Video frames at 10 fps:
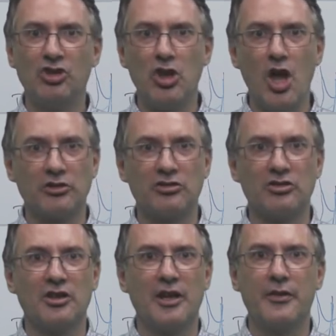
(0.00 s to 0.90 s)
lot,
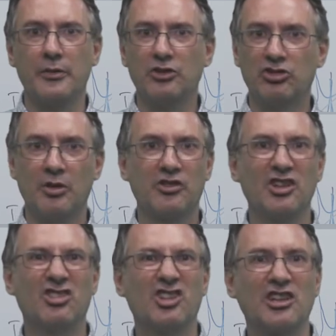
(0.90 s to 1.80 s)
and there is something
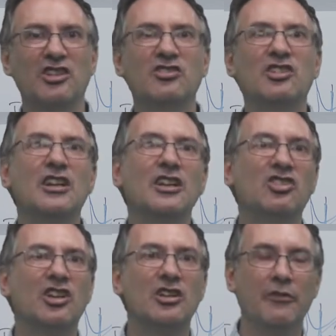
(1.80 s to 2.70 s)
statistically
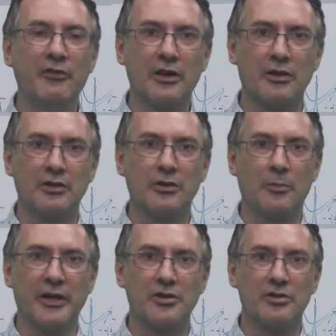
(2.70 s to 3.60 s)
significant in your
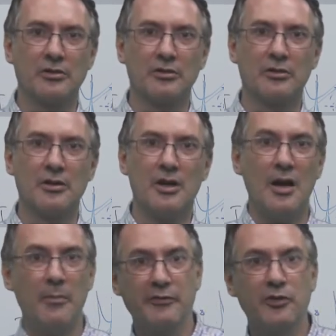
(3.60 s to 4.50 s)
patient.
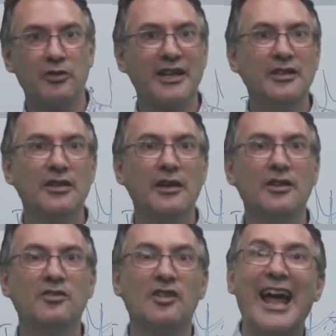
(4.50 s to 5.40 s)
But if your data
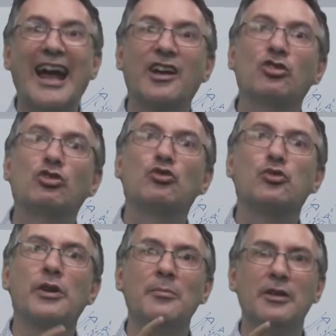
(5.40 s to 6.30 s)
is
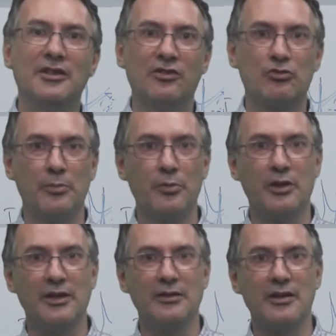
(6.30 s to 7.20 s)
extremely
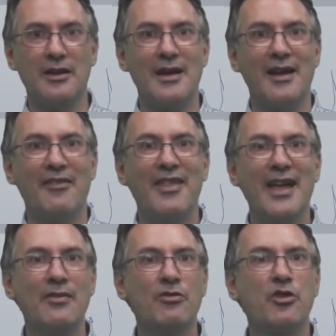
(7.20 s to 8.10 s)
distributed,
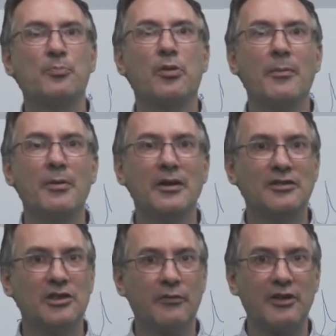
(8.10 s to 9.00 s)
then the
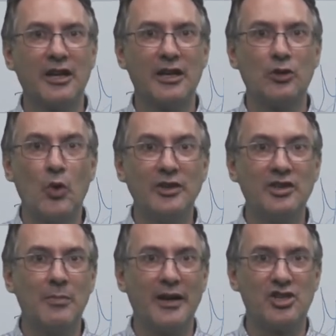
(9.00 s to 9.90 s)
probability of getting 20
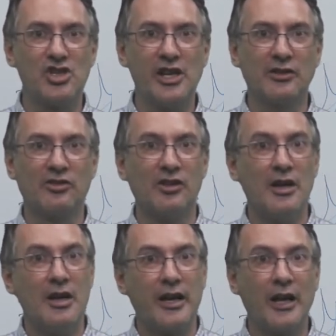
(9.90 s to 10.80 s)
by chance
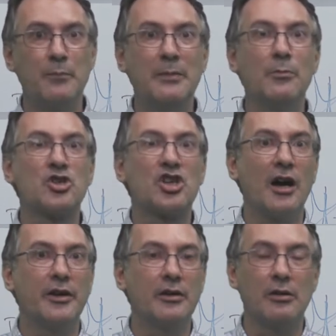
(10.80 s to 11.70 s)
can be much
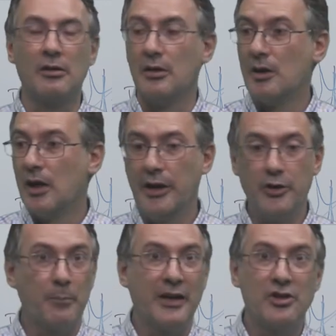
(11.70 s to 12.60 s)
higher, and your
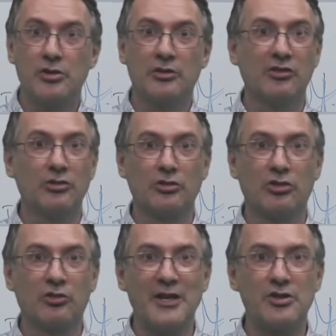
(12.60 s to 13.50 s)
patient is not so
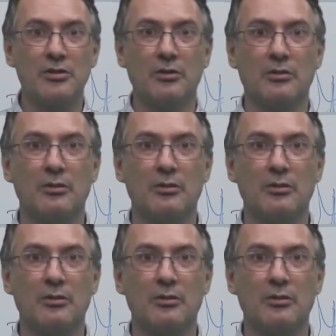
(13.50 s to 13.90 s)
special.